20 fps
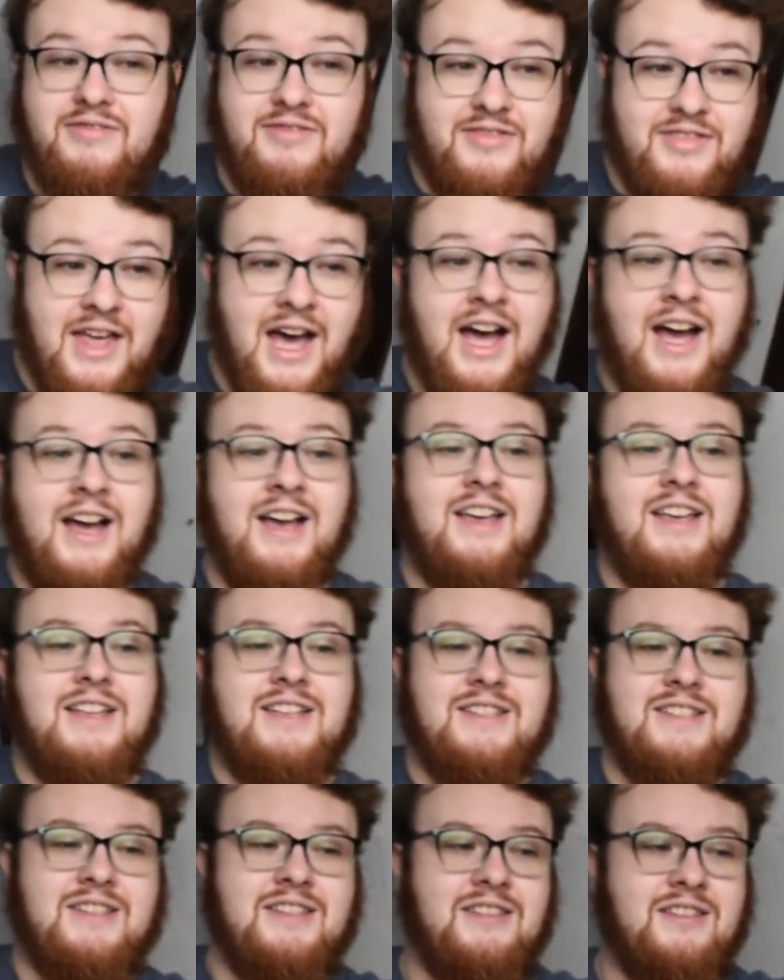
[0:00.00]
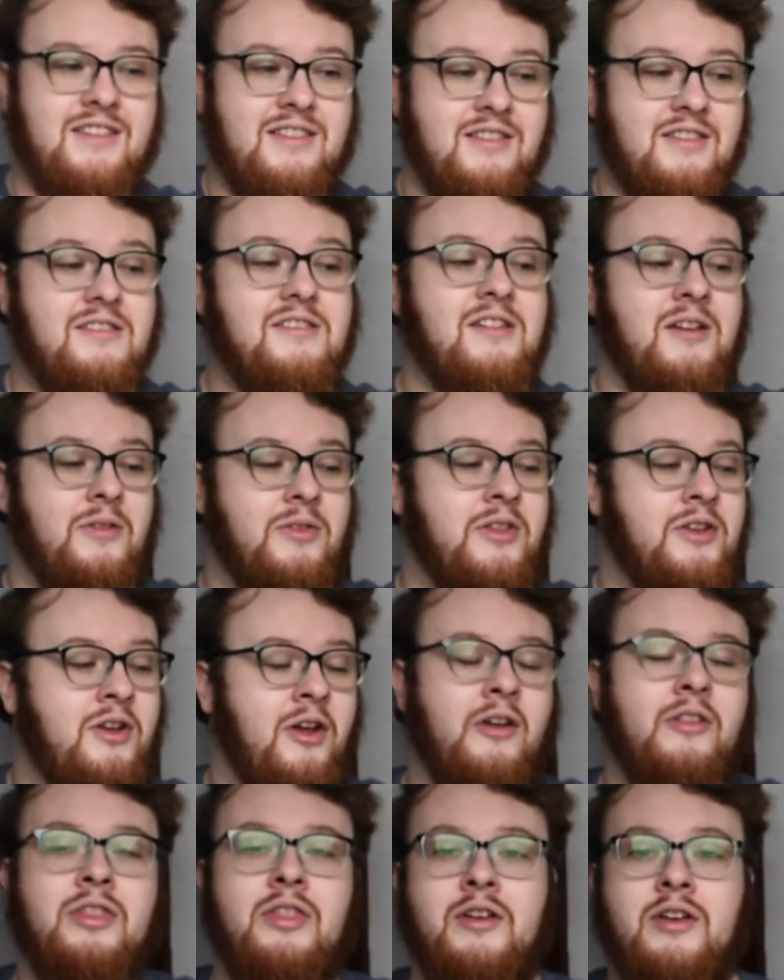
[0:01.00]
that is,
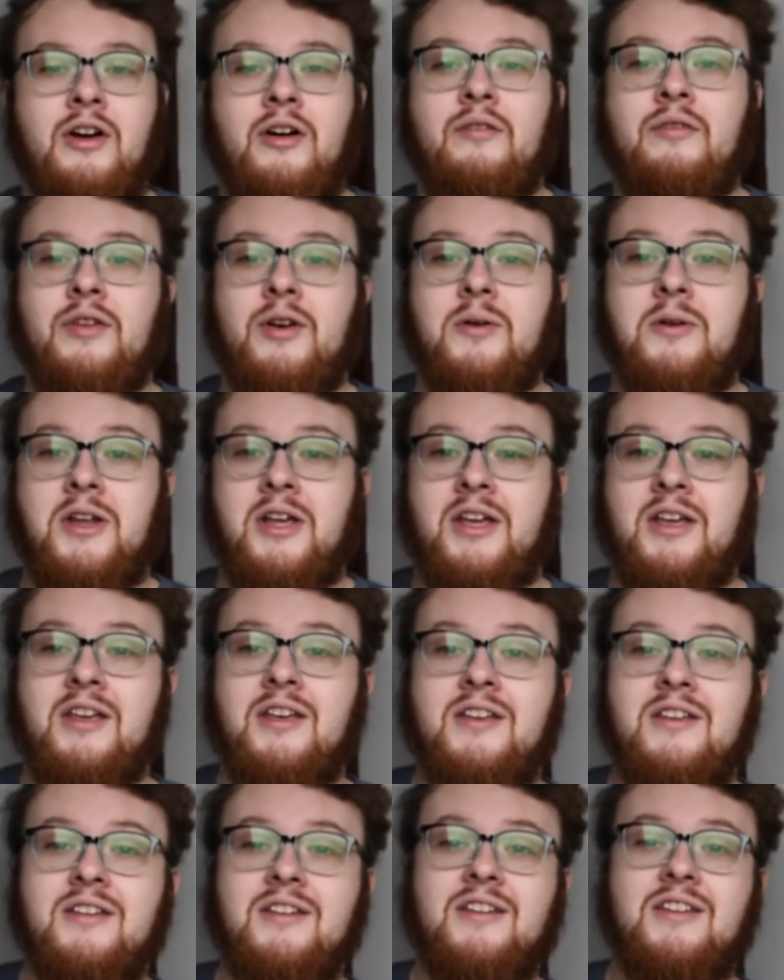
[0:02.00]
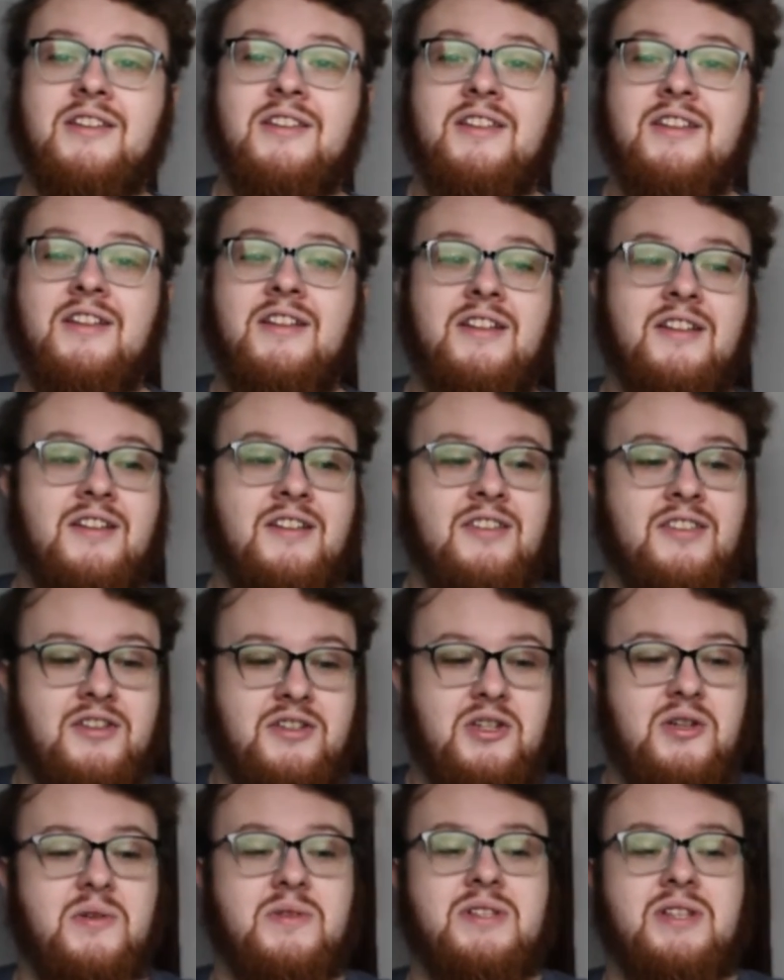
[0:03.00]
the not voting, the
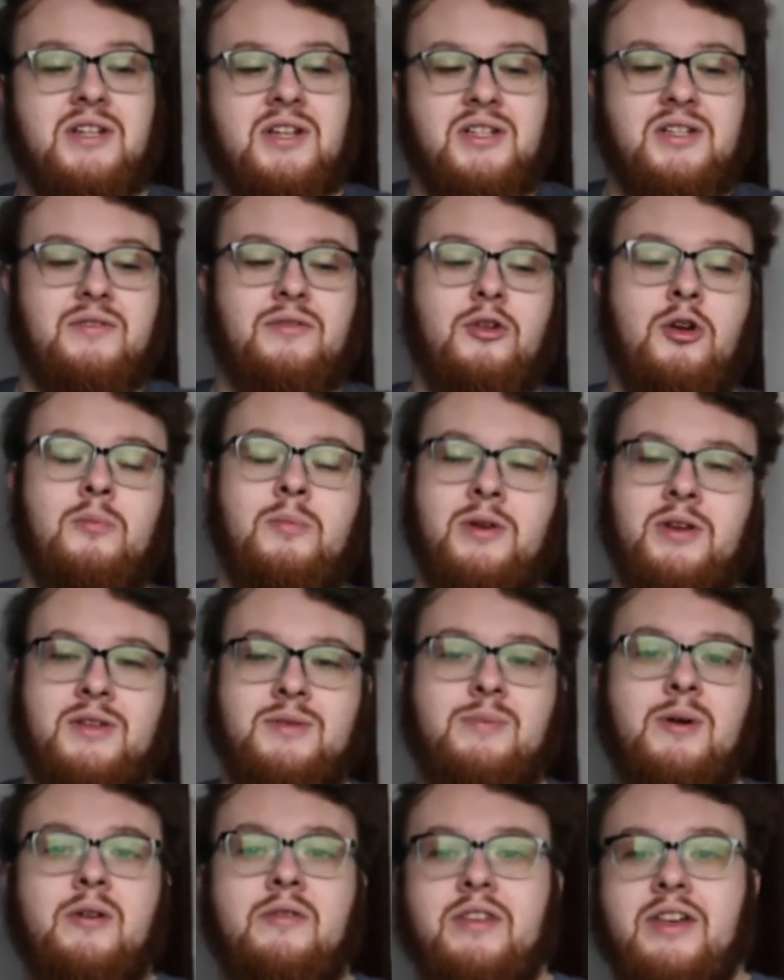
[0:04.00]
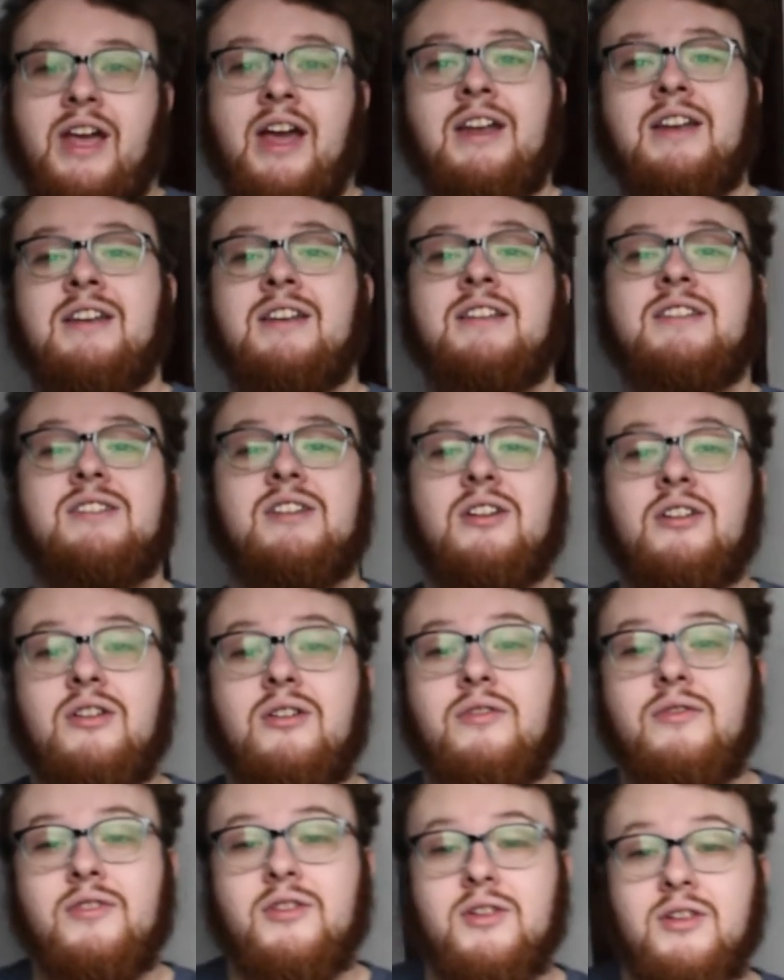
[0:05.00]
choosing not to vote because both of the candidates are
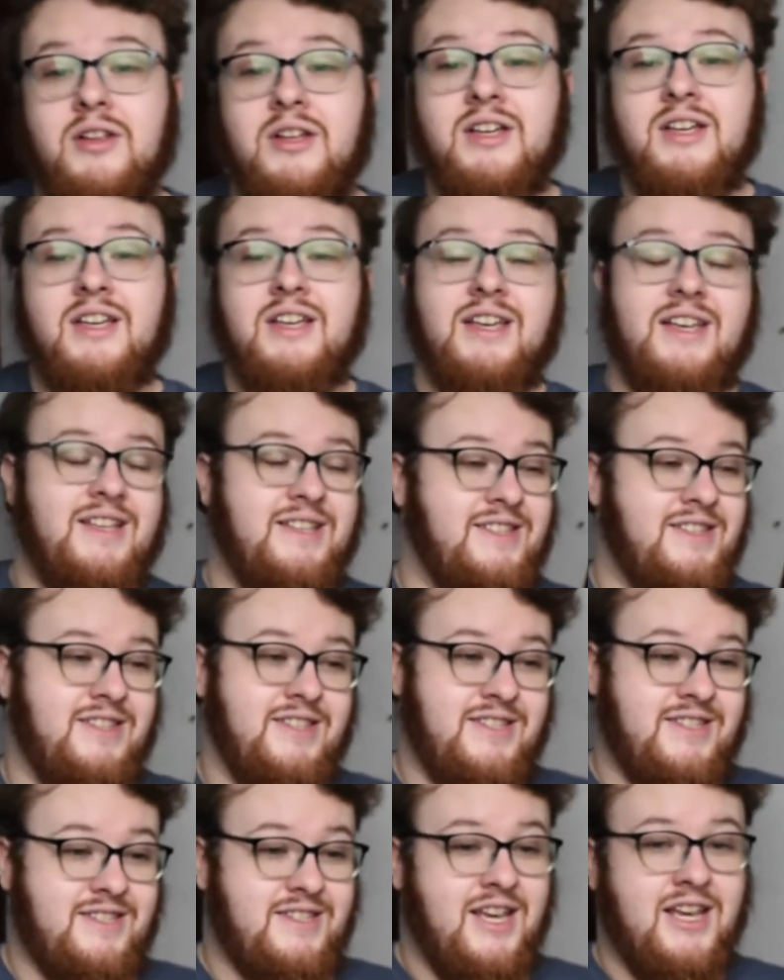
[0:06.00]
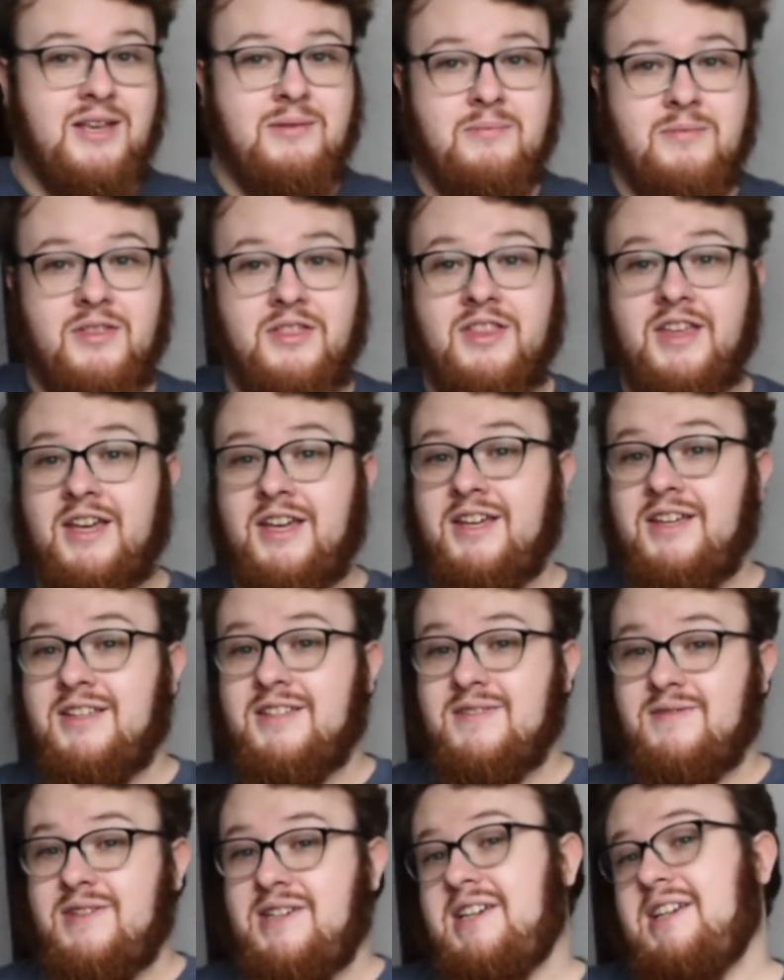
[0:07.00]
awful, is the same thing
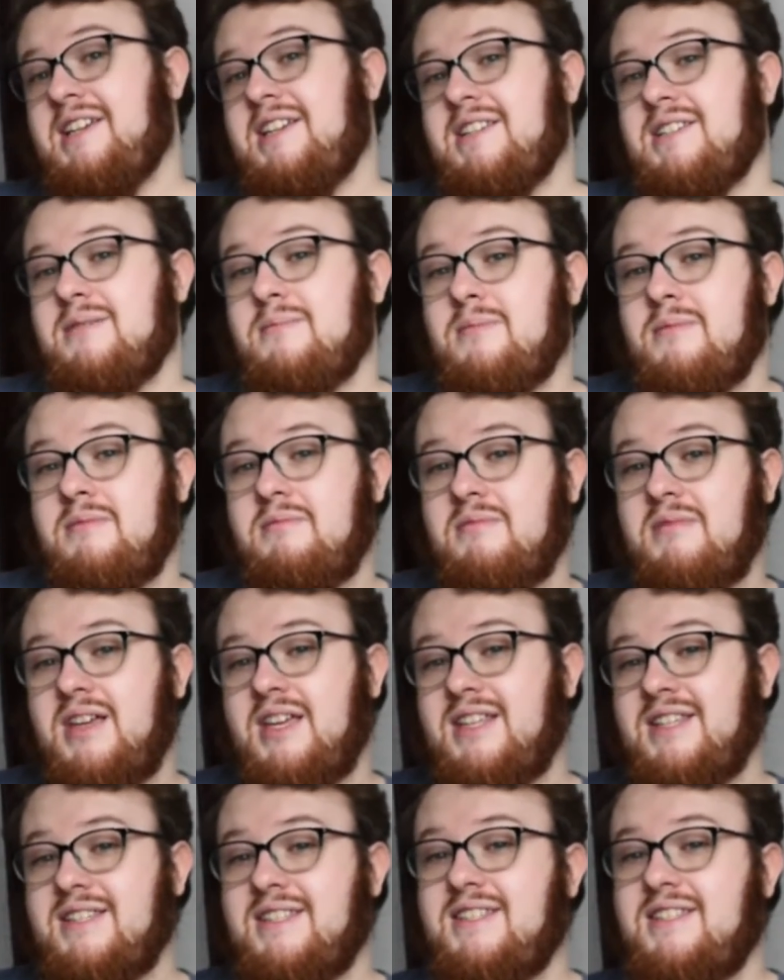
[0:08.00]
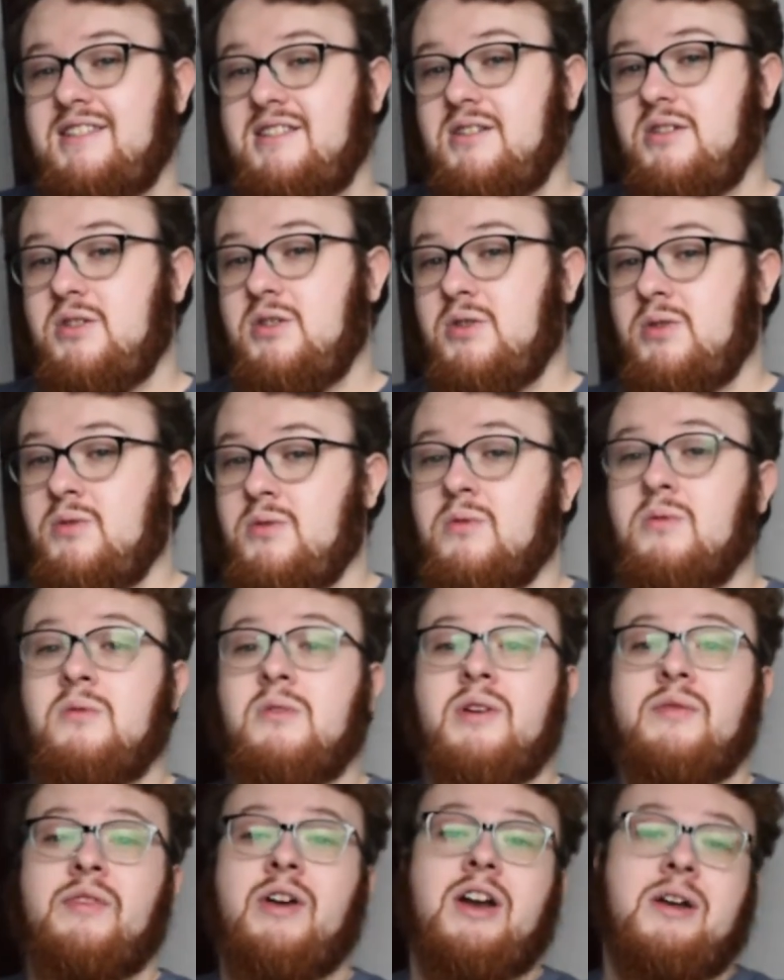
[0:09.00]
as veganism is to
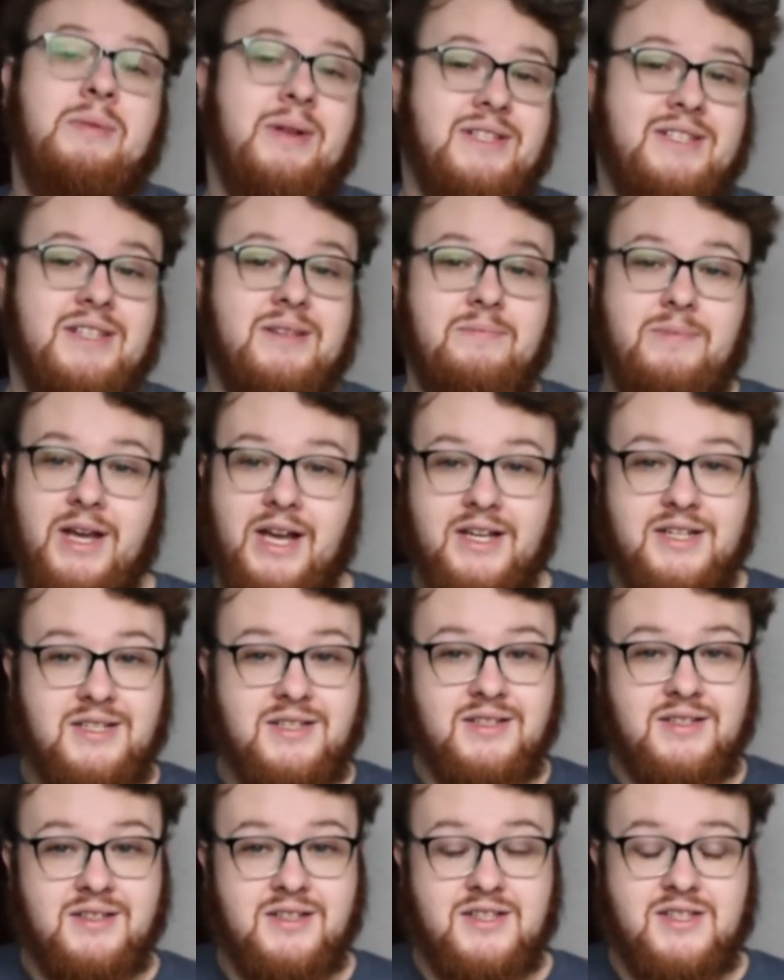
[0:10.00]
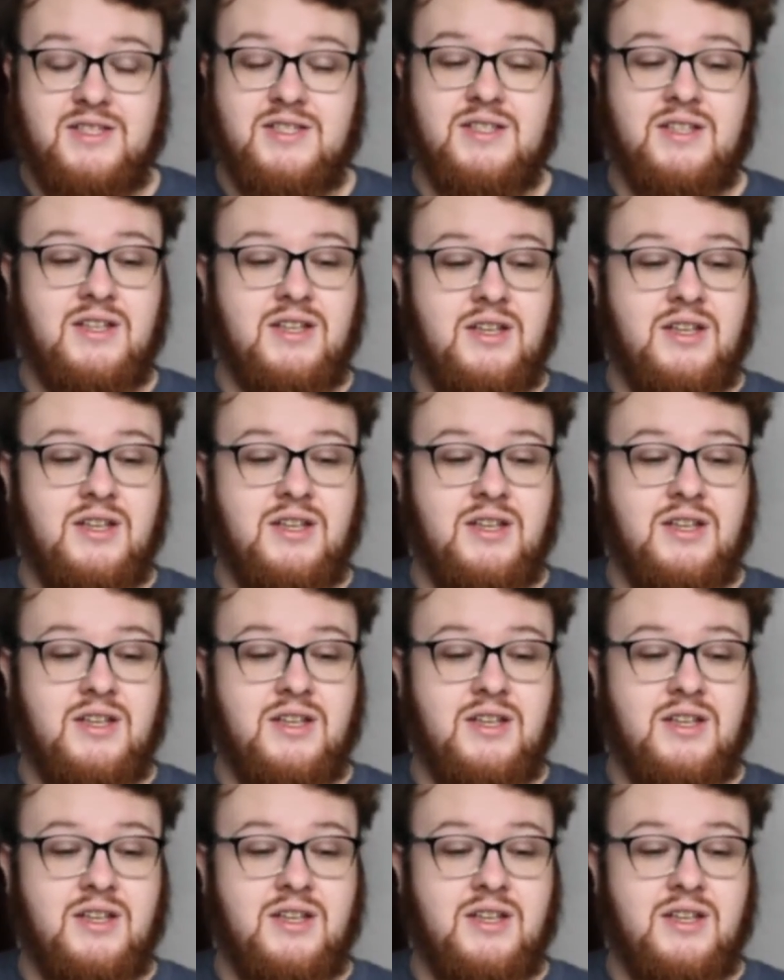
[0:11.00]
environmental impact, because